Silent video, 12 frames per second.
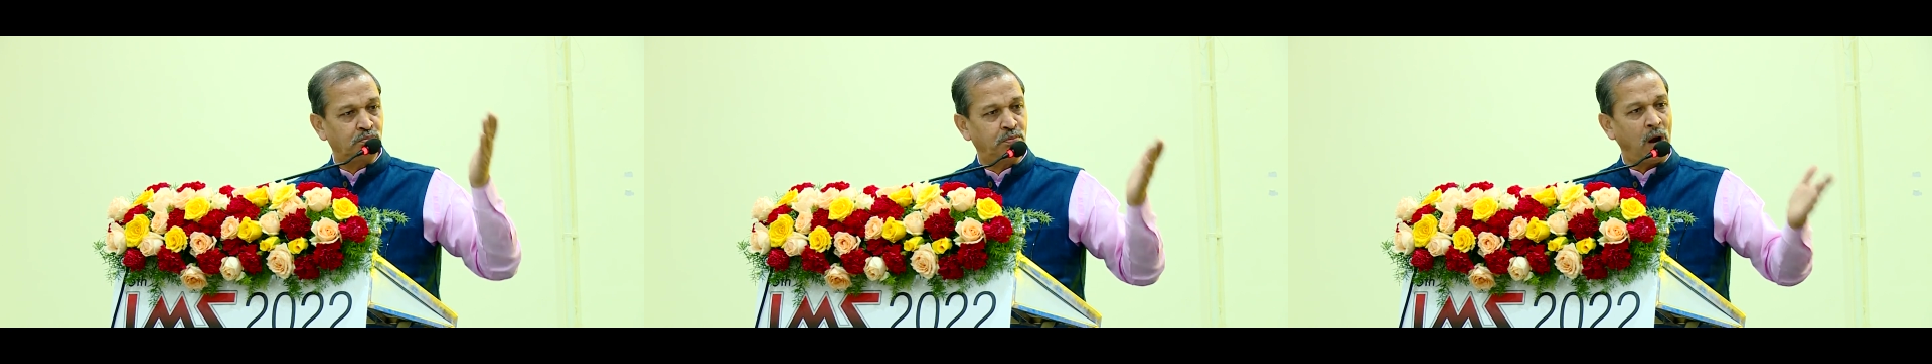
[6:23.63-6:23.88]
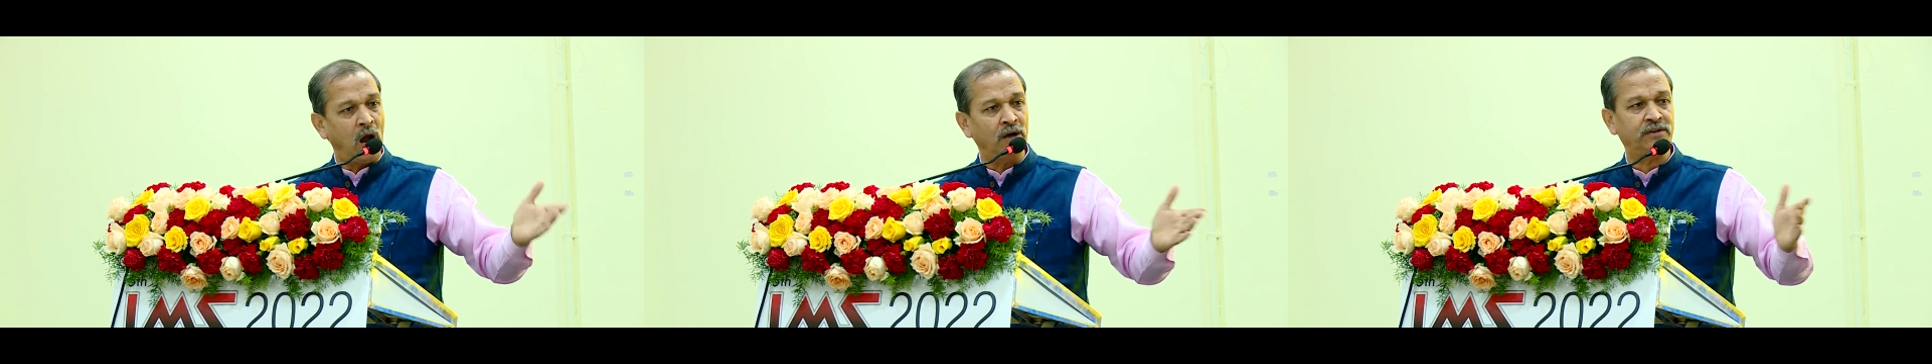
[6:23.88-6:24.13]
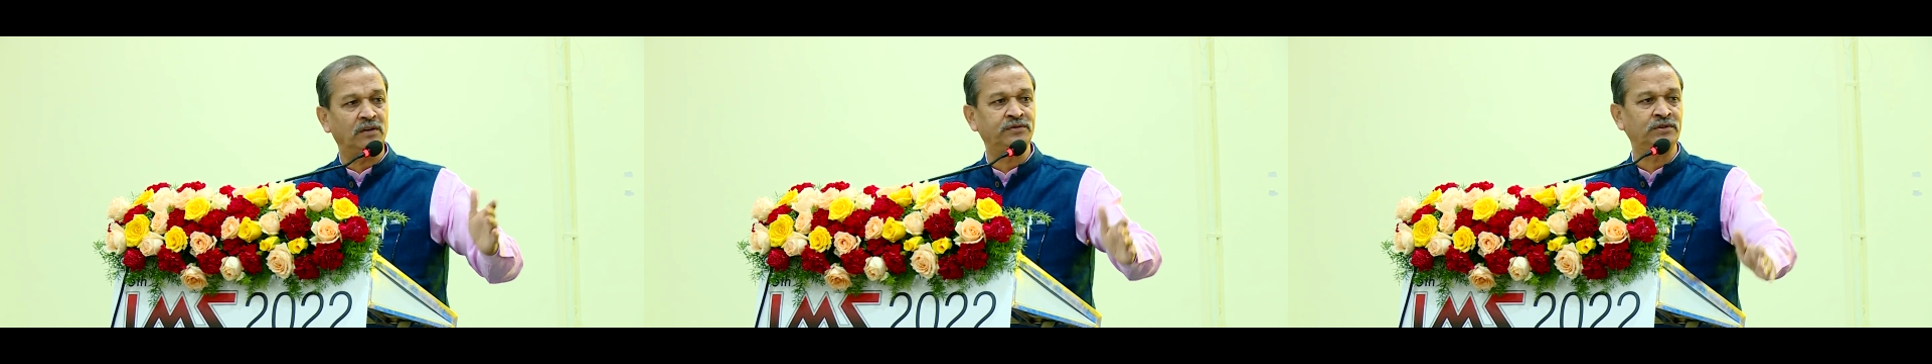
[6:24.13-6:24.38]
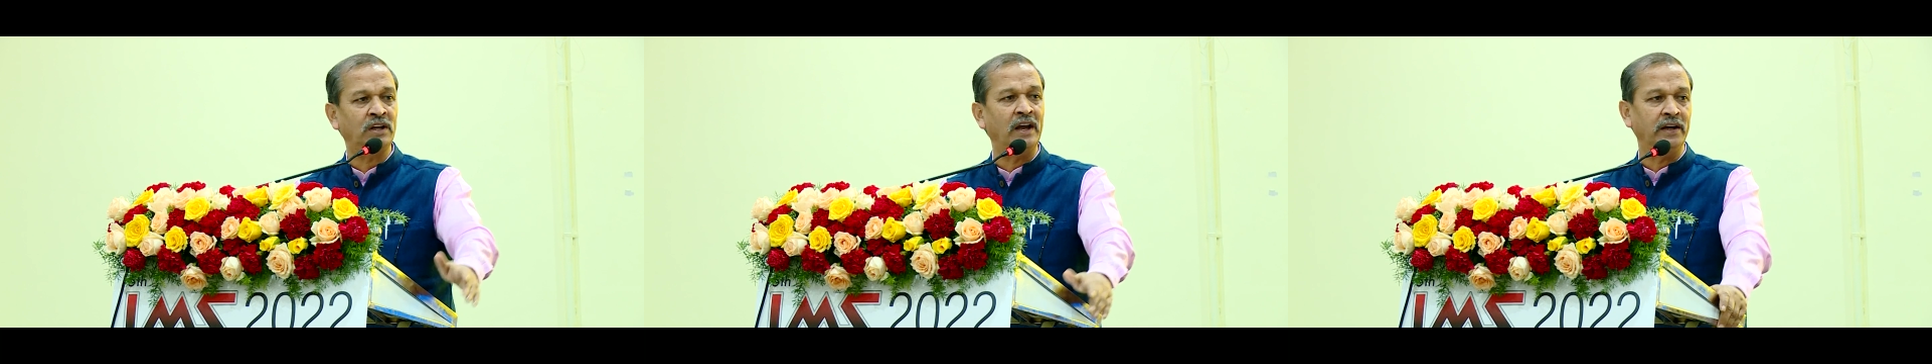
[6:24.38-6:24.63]
part of
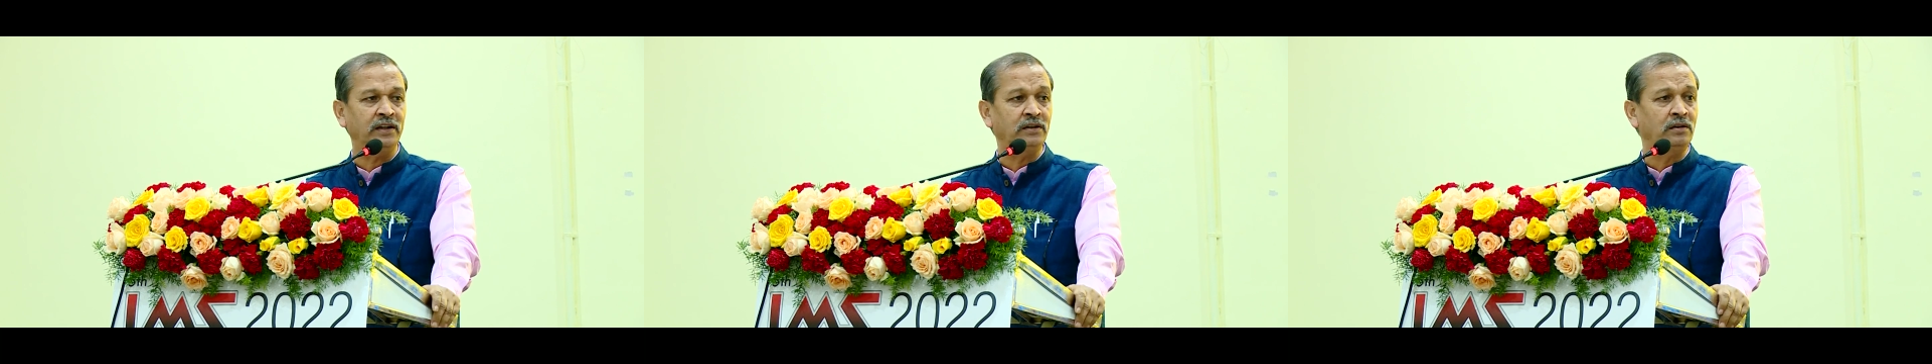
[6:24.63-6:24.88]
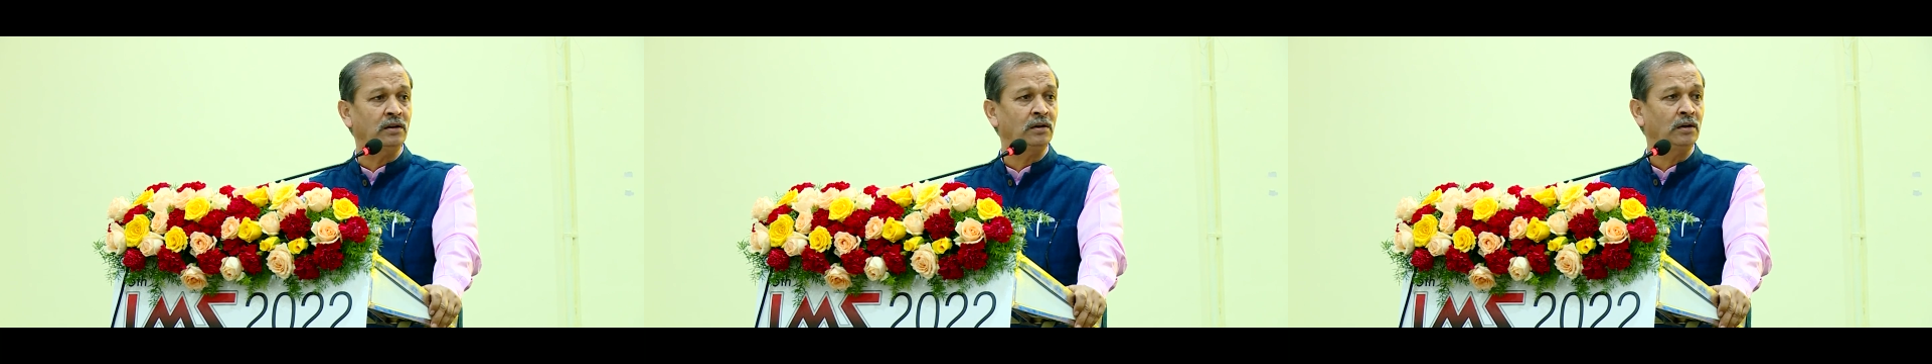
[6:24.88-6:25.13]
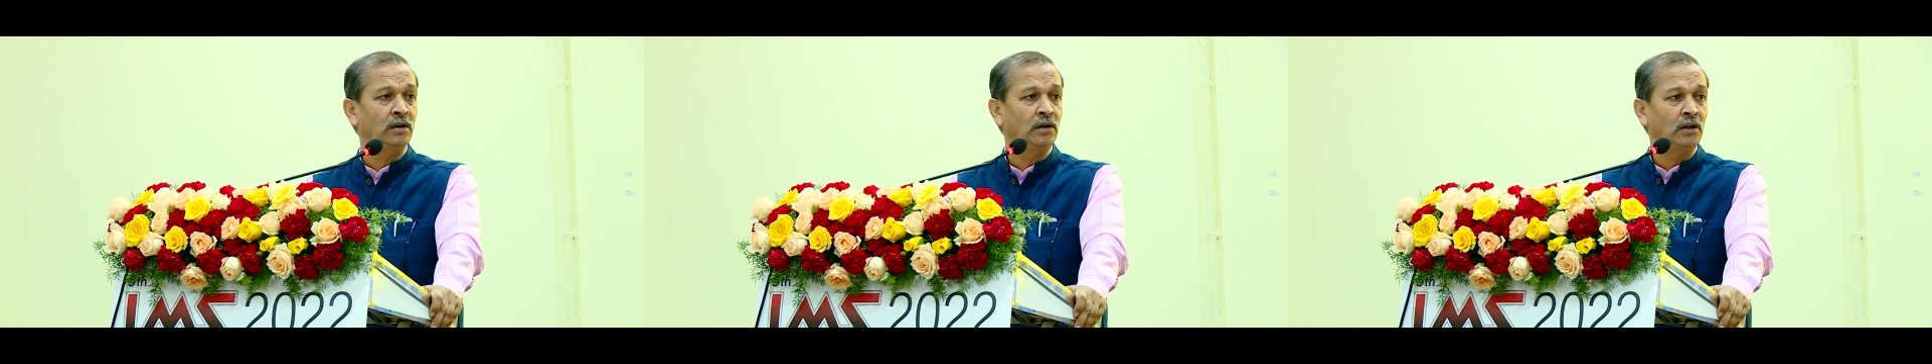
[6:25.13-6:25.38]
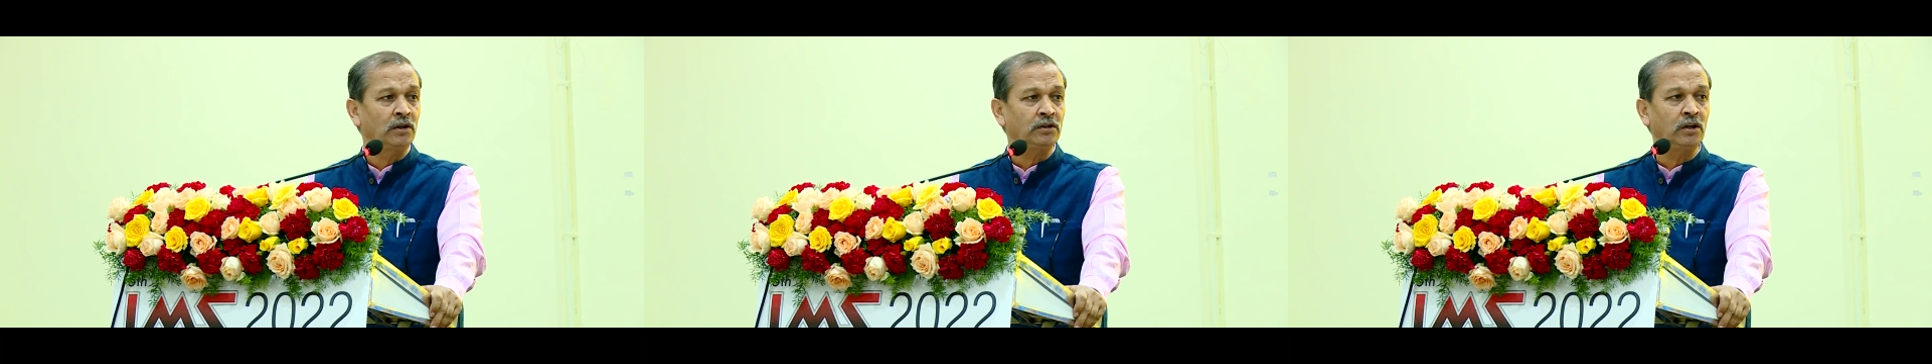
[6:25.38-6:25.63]
side
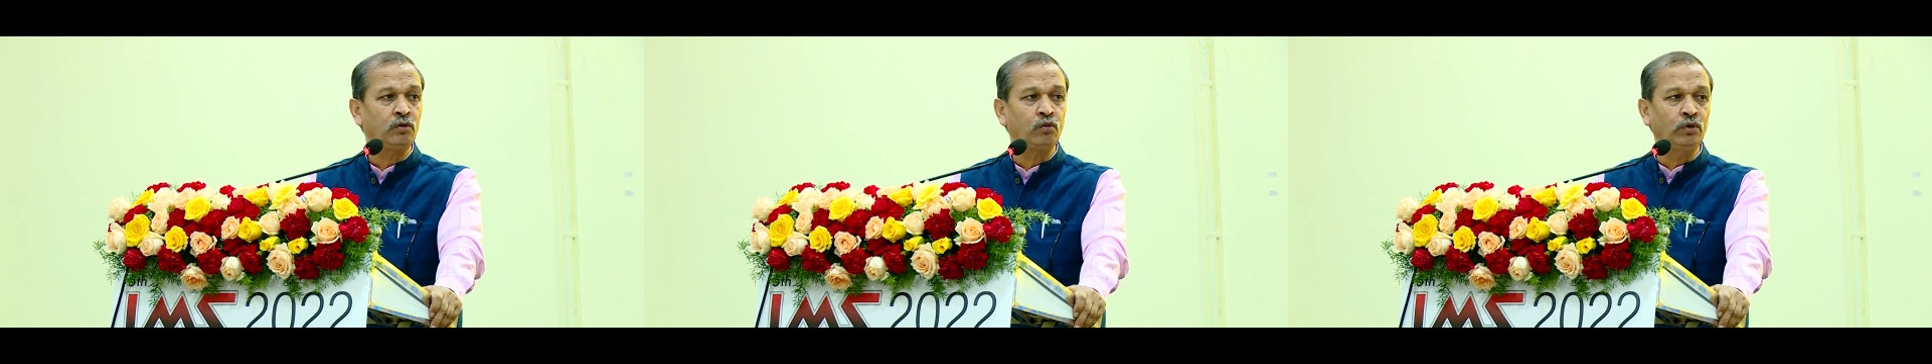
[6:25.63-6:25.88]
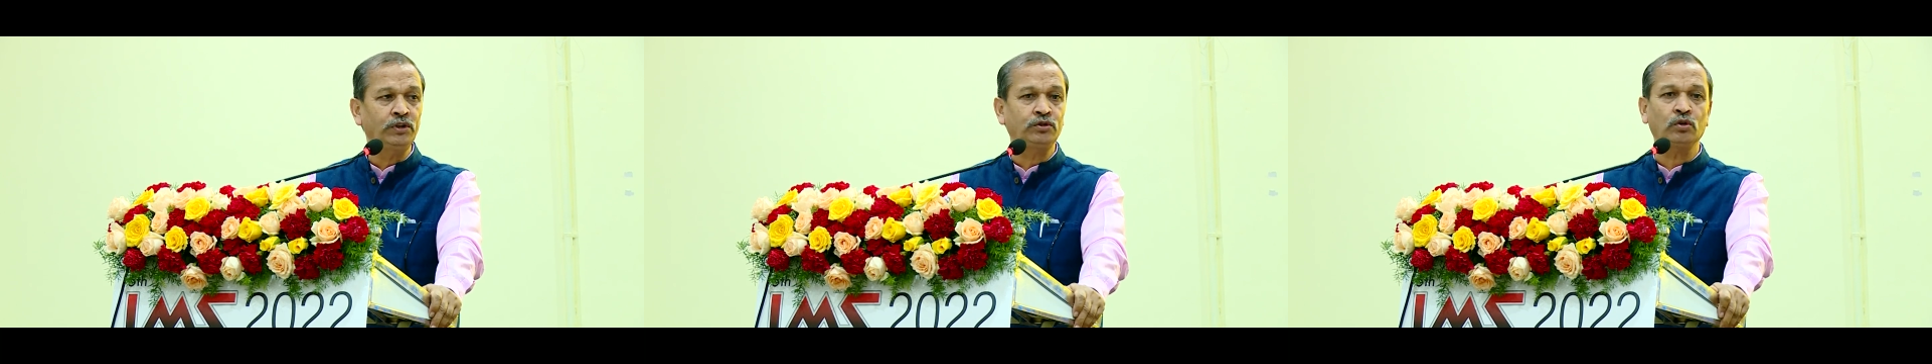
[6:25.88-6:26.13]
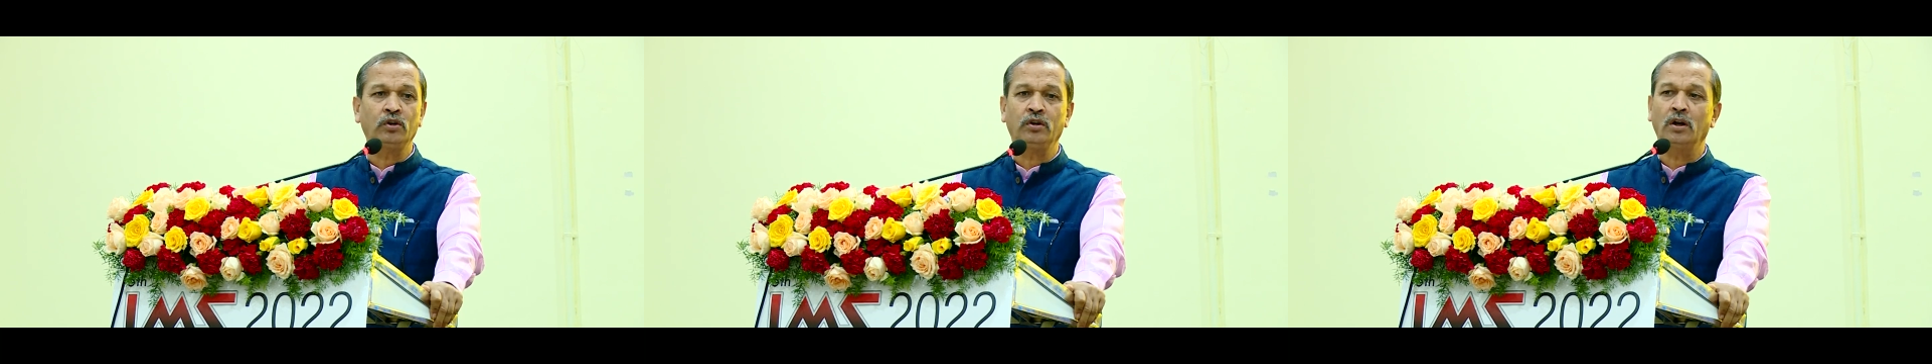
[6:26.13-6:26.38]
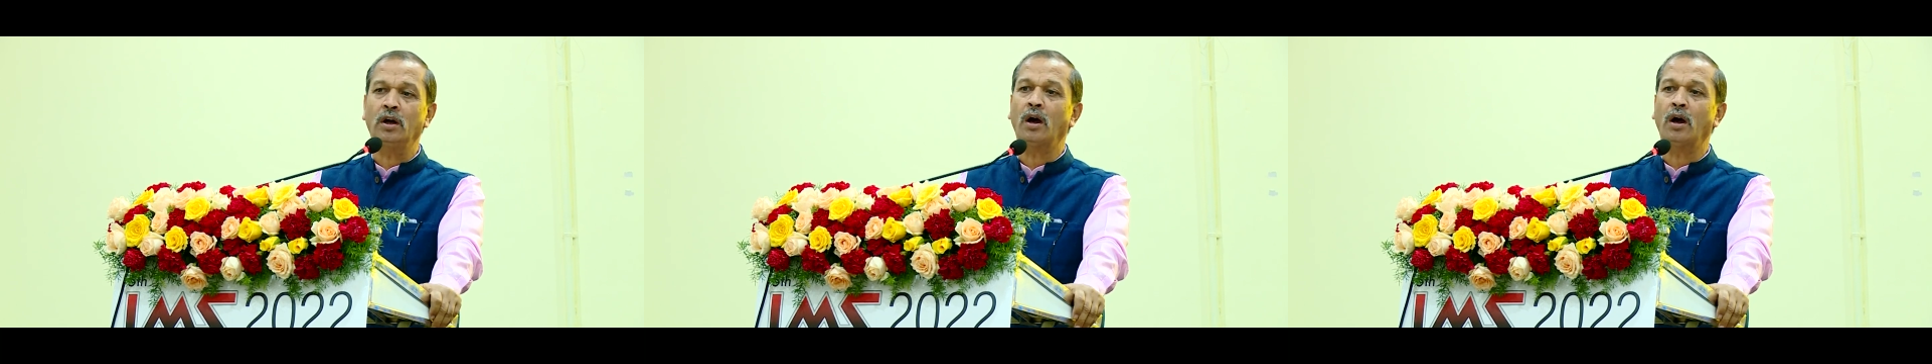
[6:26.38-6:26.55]
that we should,